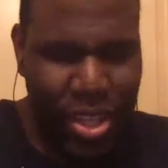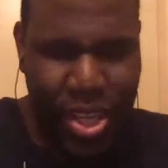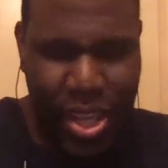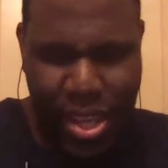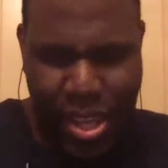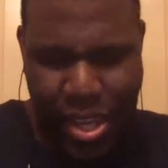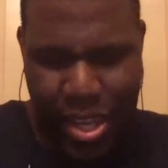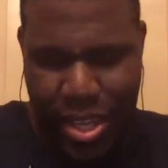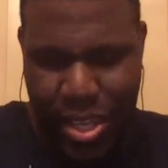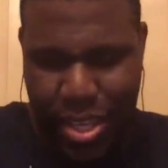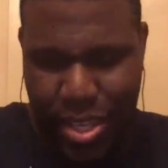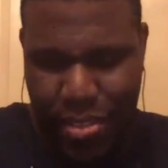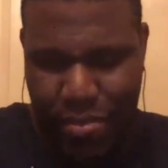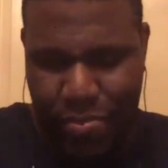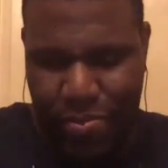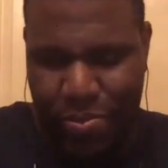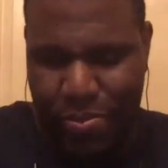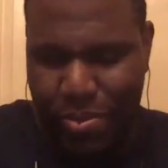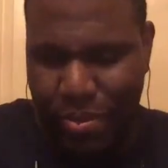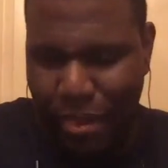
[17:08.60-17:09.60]
and
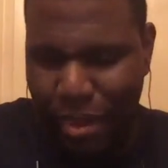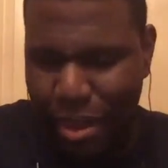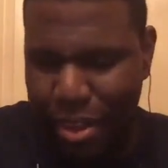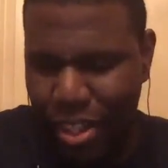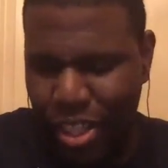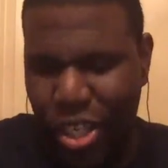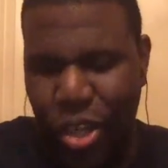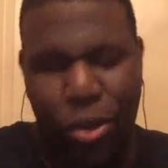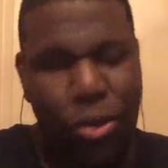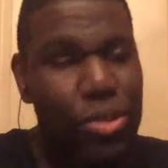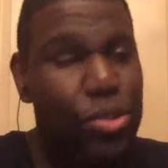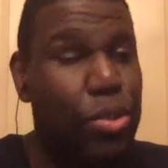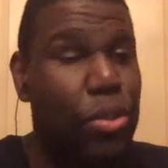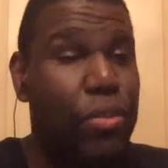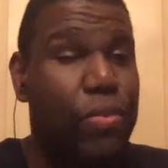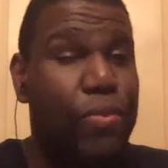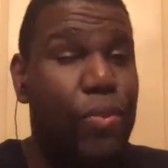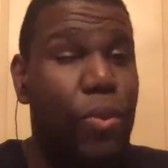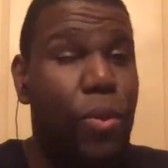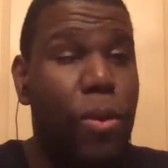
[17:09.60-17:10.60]
going to a
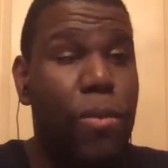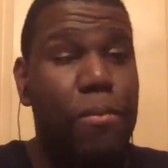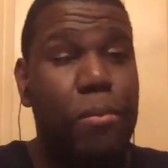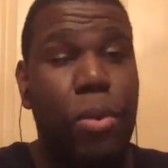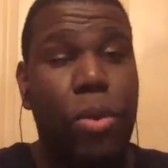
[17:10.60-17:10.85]
forum